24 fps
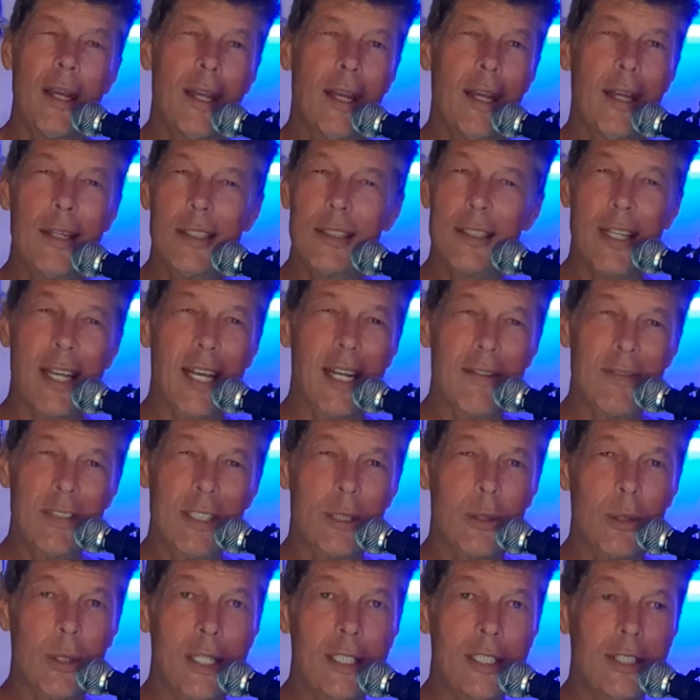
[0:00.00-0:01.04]
And it's kind of a
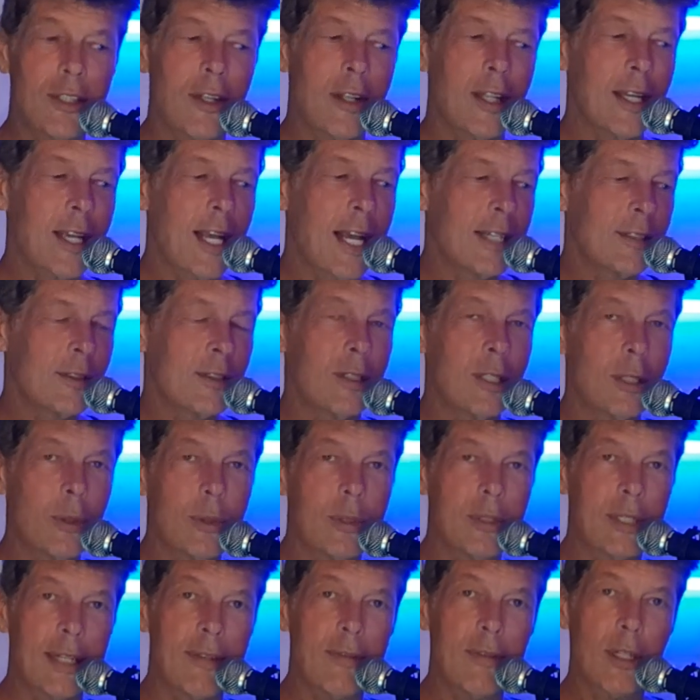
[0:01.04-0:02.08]
strange thing. It has to do
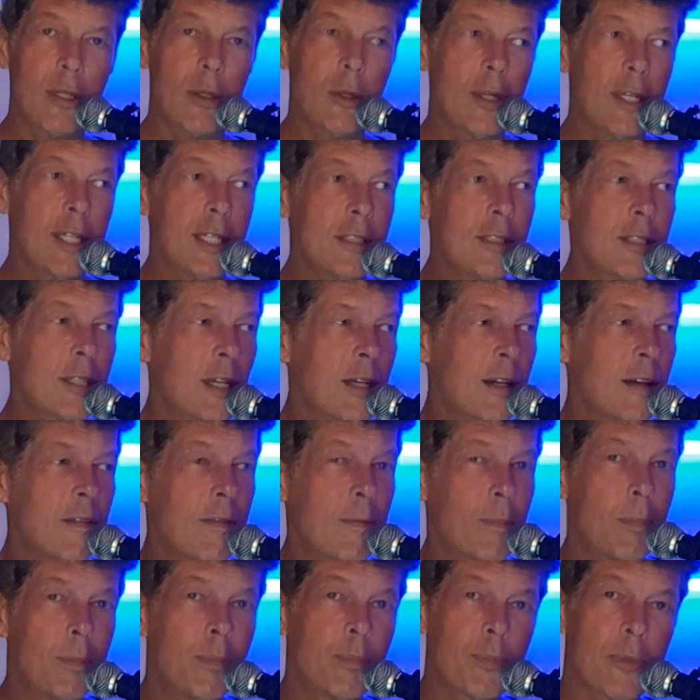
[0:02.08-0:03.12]
with 7 degrees of
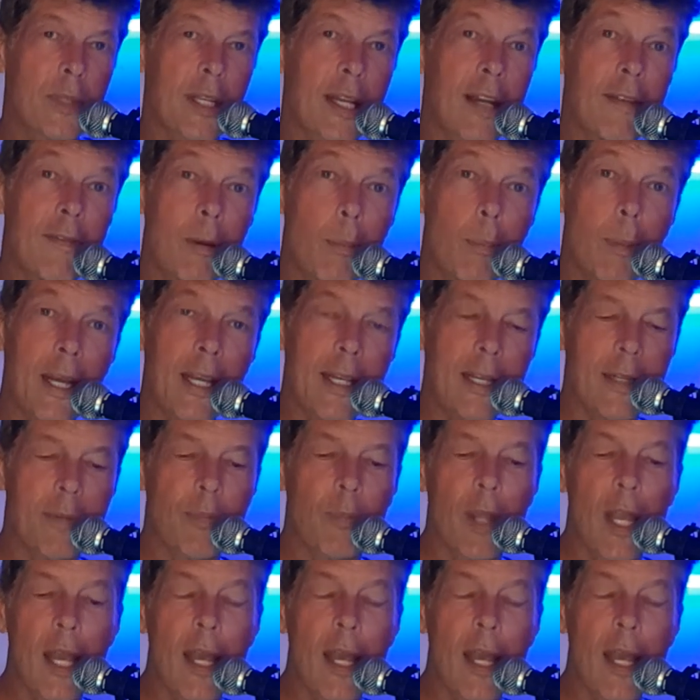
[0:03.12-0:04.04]
Kevin Bacon.